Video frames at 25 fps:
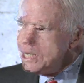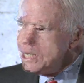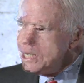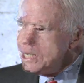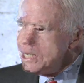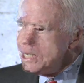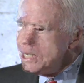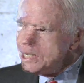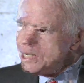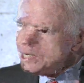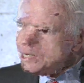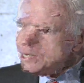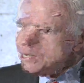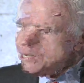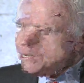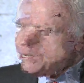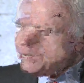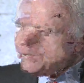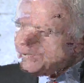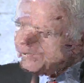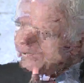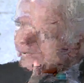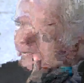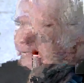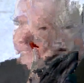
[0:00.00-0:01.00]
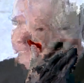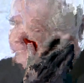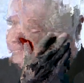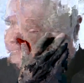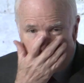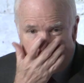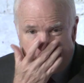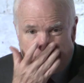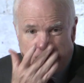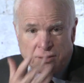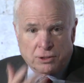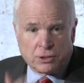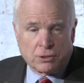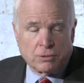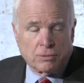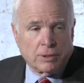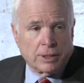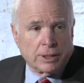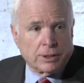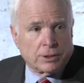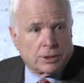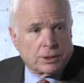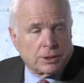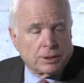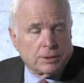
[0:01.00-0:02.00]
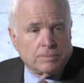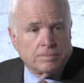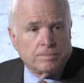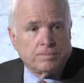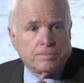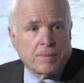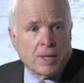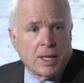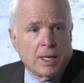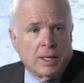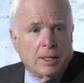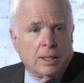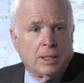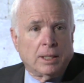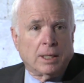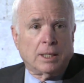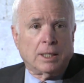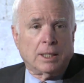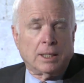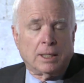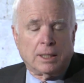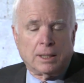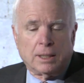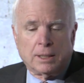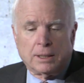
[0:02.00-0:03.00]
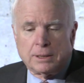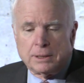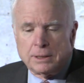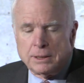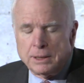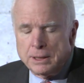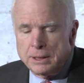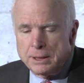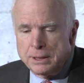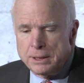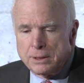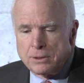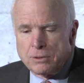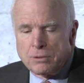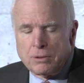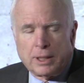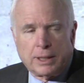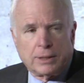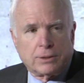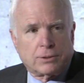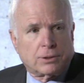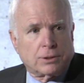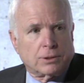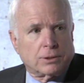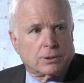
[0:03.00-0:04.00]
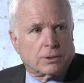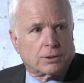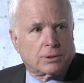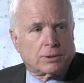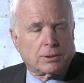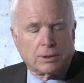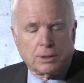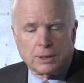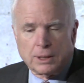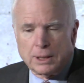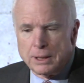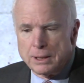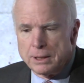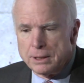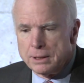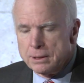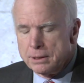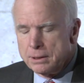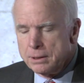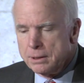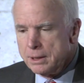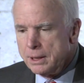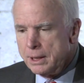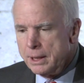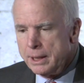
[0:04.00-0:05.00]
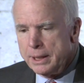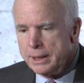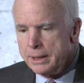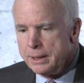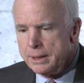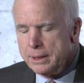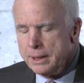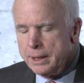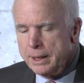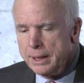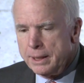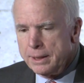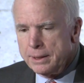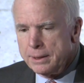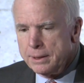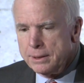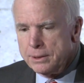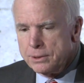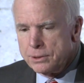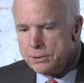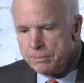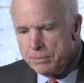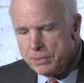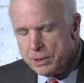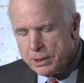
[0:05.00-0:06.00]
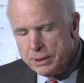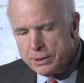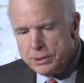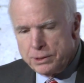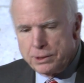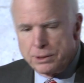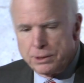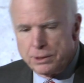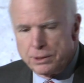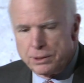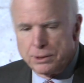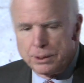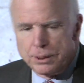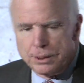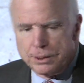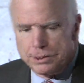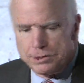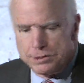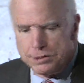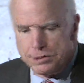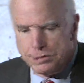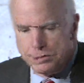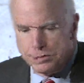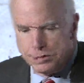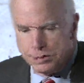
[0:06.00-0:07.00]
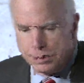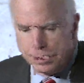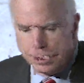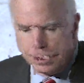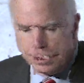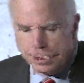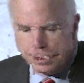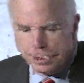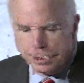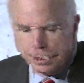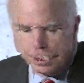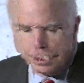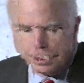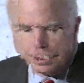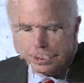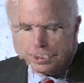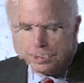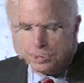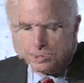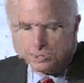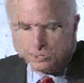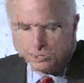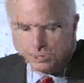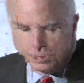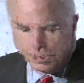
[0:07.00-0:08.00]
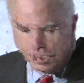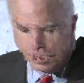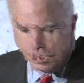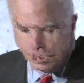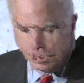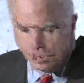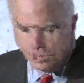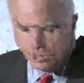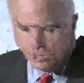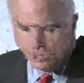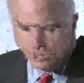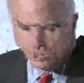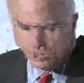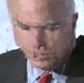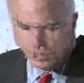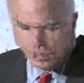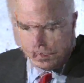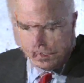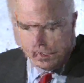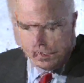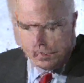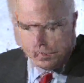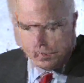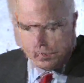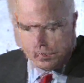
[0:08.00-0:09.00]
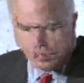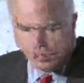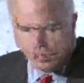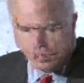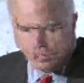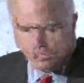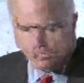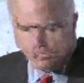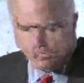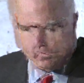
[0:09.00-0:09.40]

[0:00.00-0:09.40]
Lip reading: And now we see this situation in a crisis, and these militias, as you say, leadership,